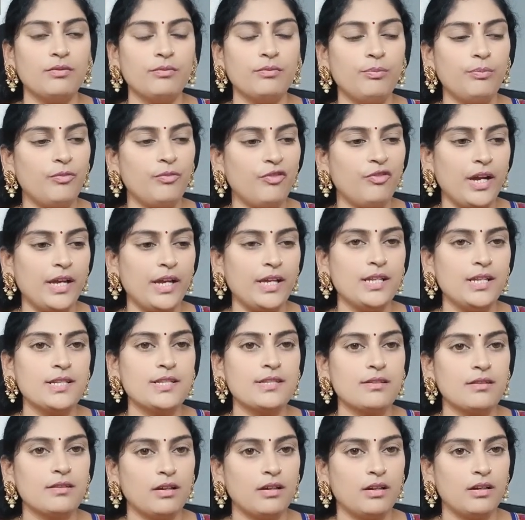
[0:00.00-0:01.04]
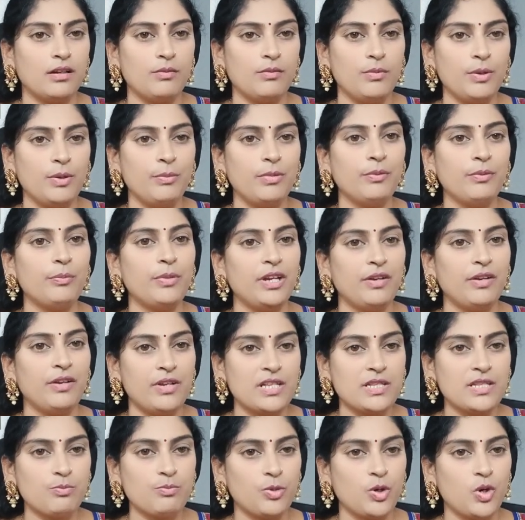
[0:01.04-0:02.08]
files or maybe previous
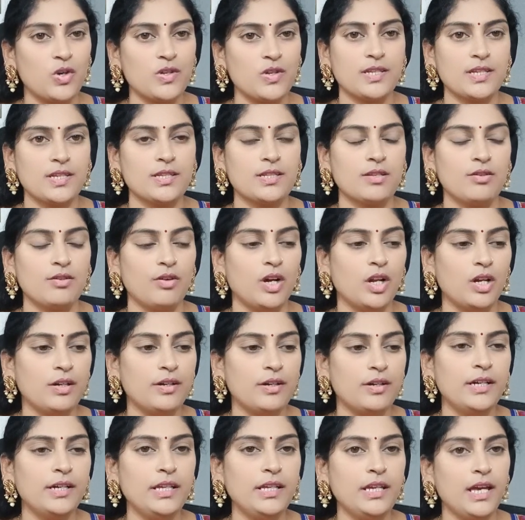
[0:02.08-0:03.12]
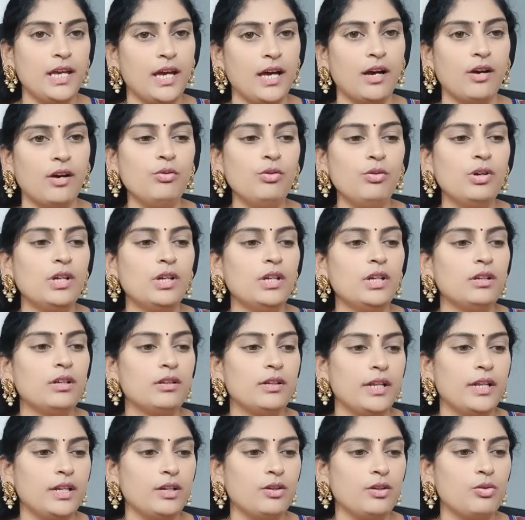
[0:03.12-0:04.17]
projects you already have,
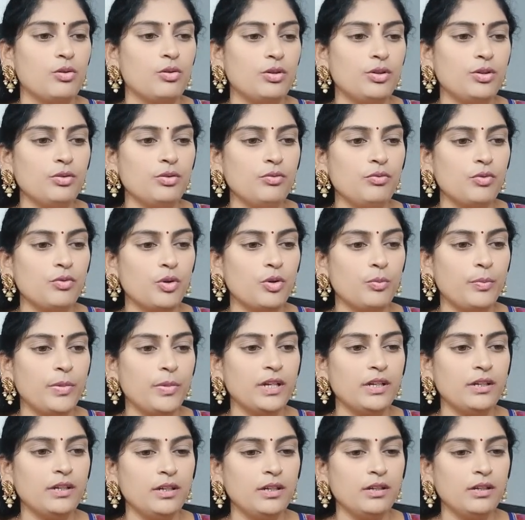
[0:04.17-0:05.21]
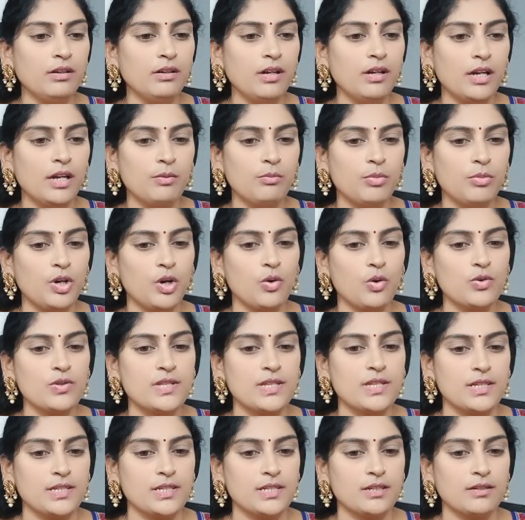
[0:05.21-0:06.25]
then go to open here and browse it.